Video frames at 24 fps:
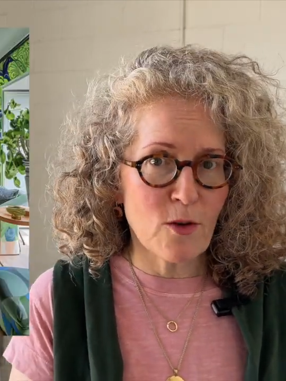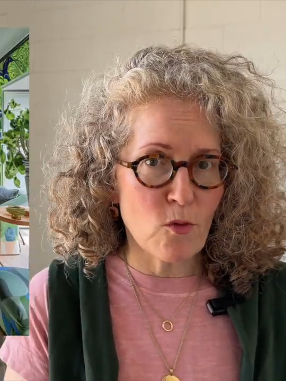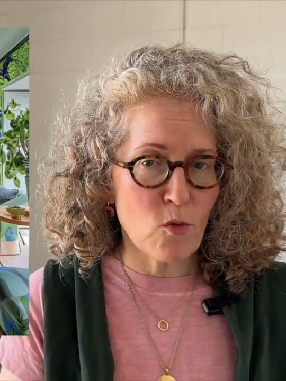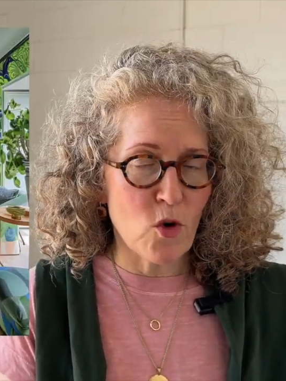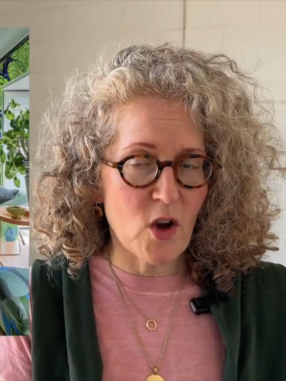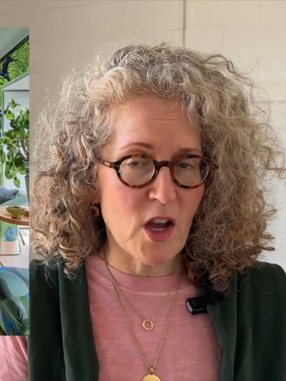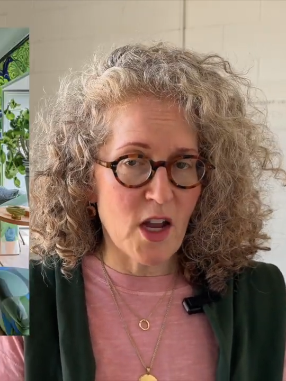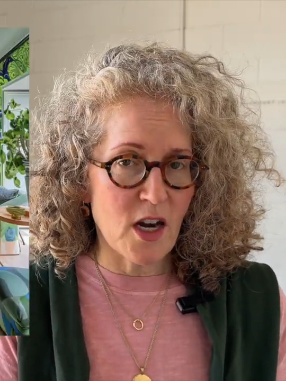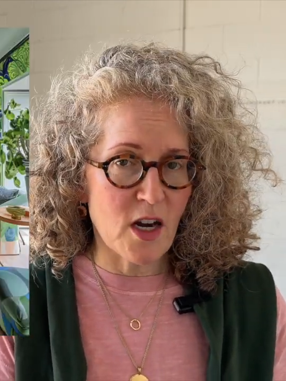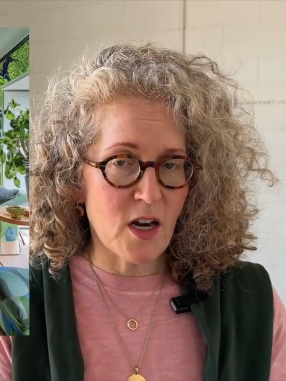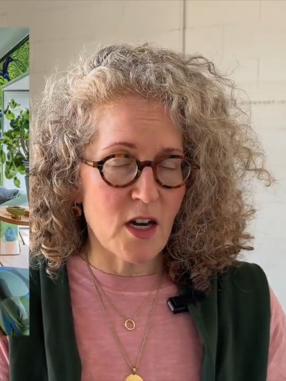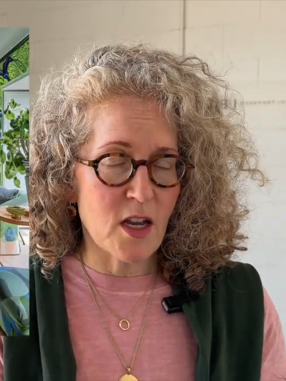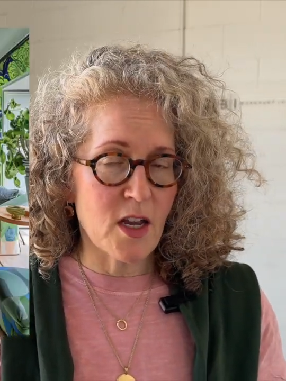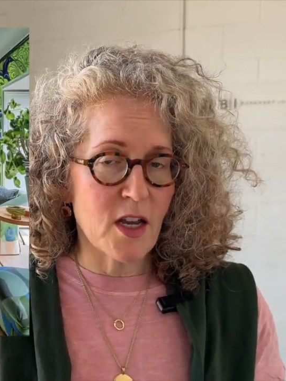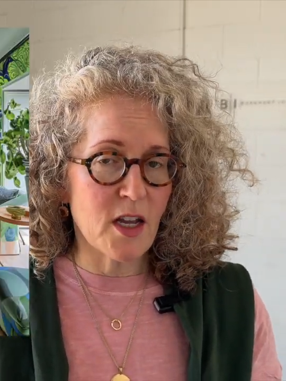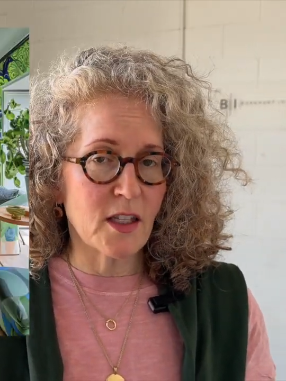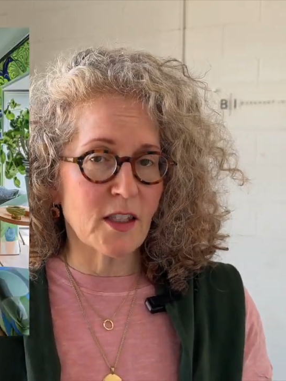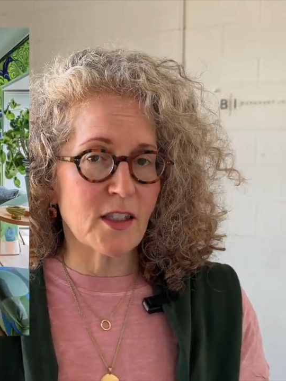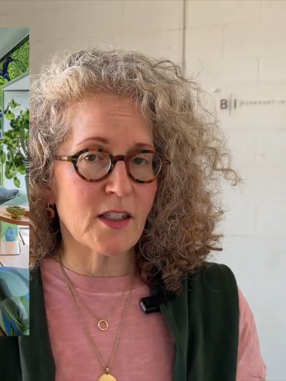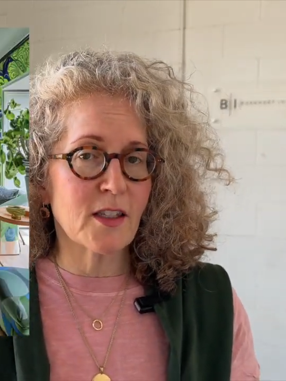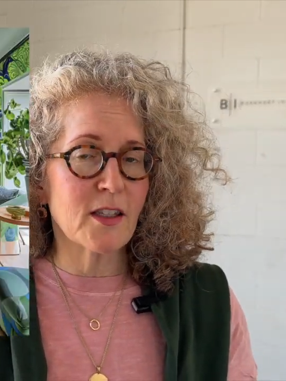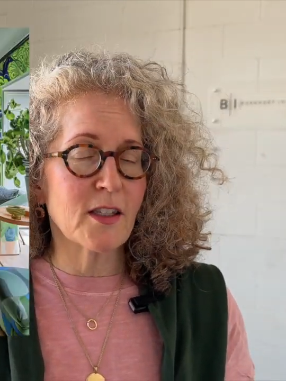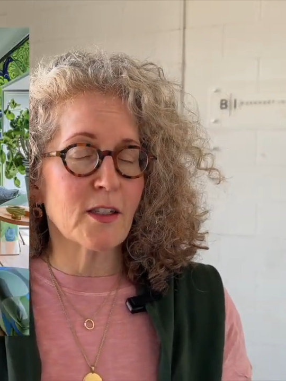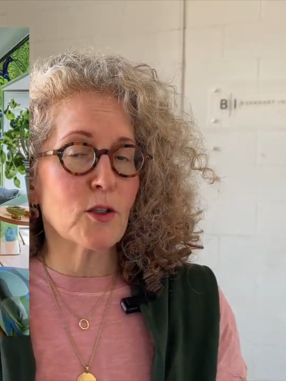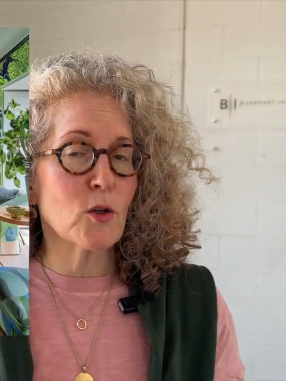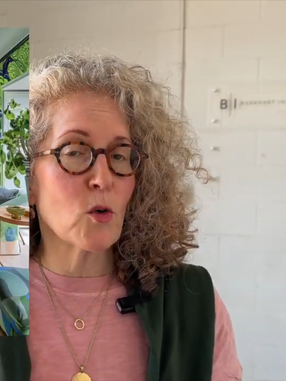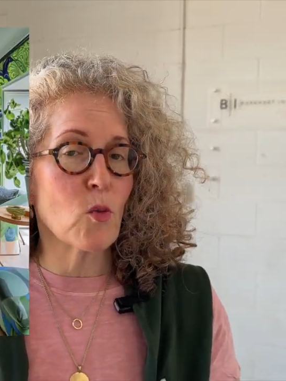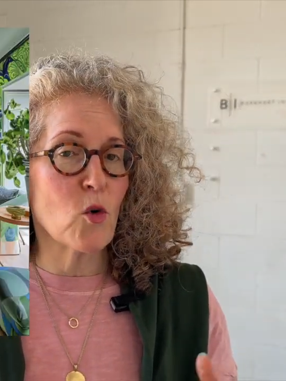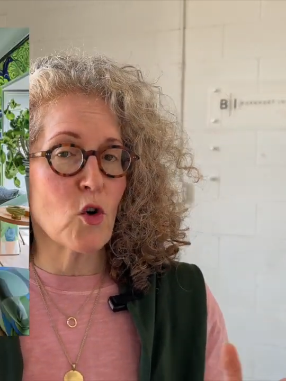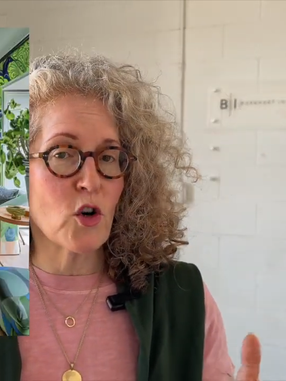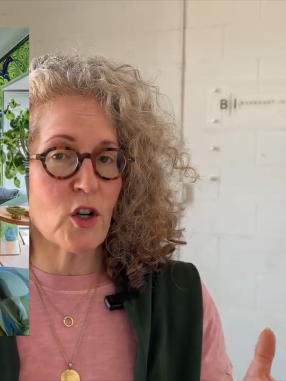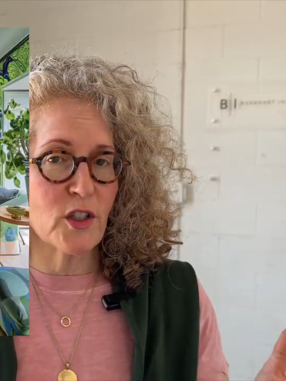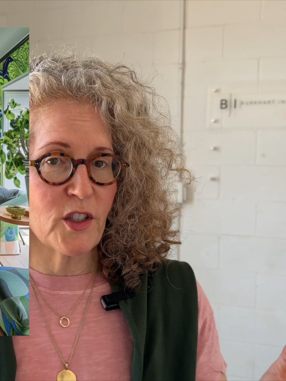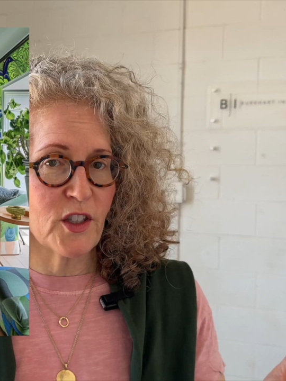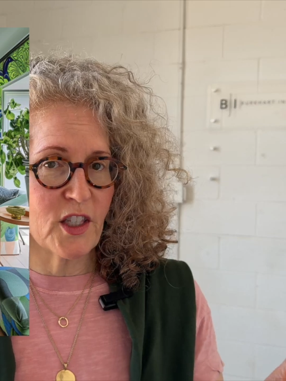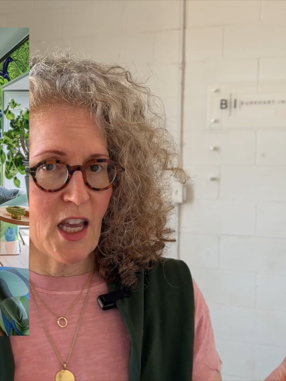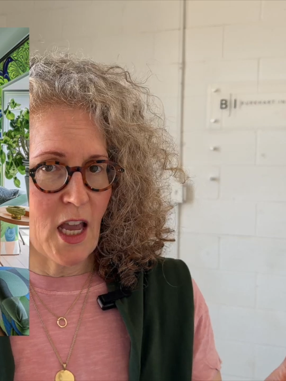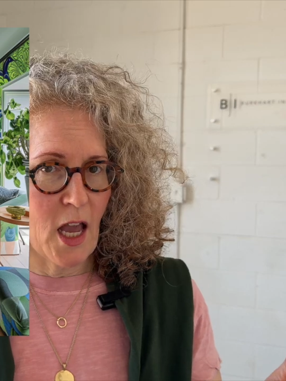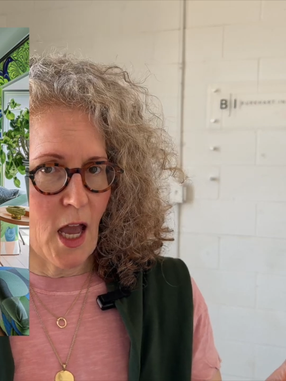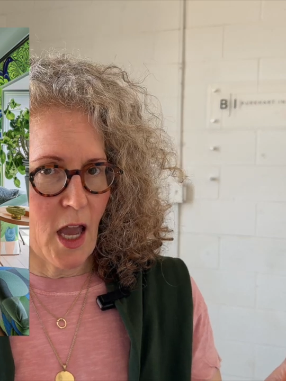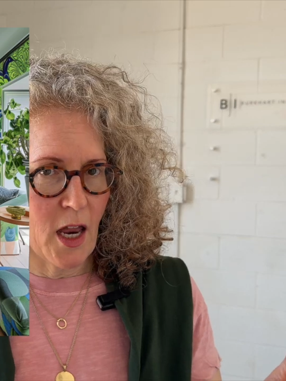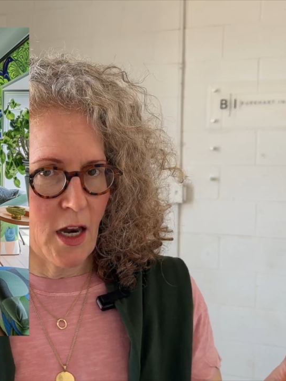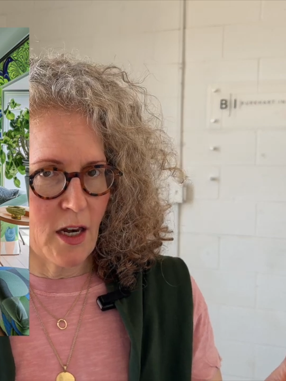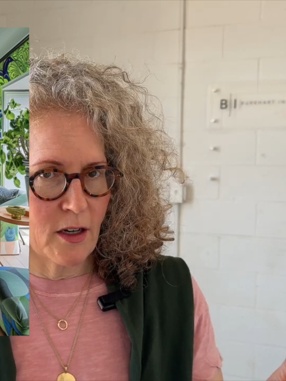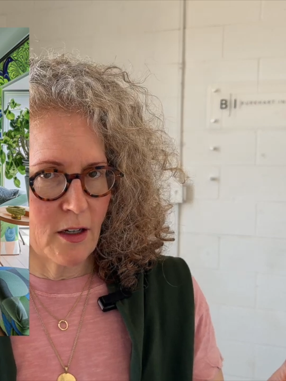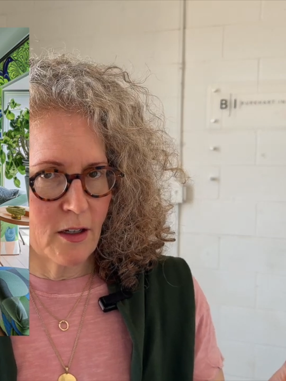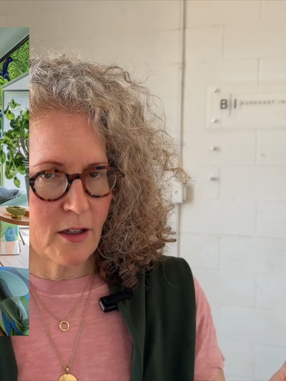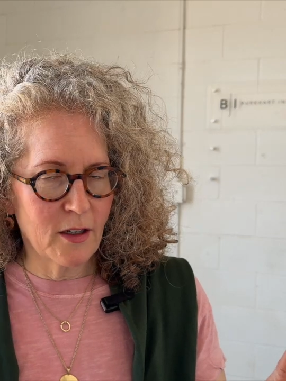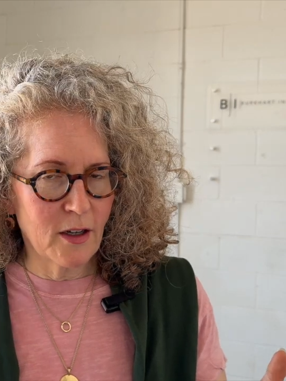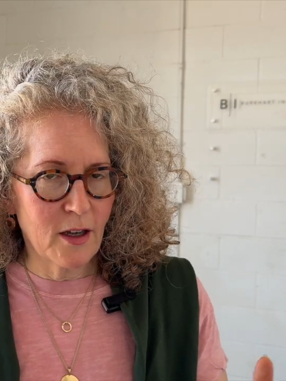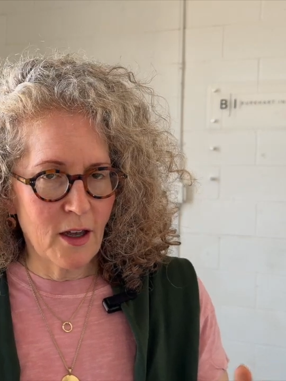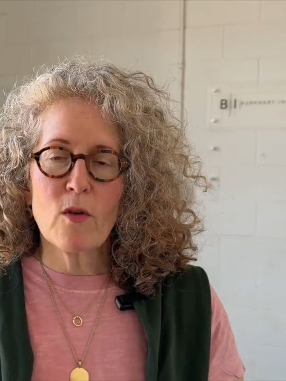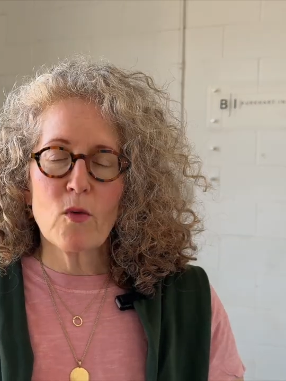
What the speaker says: one, it's towards the end.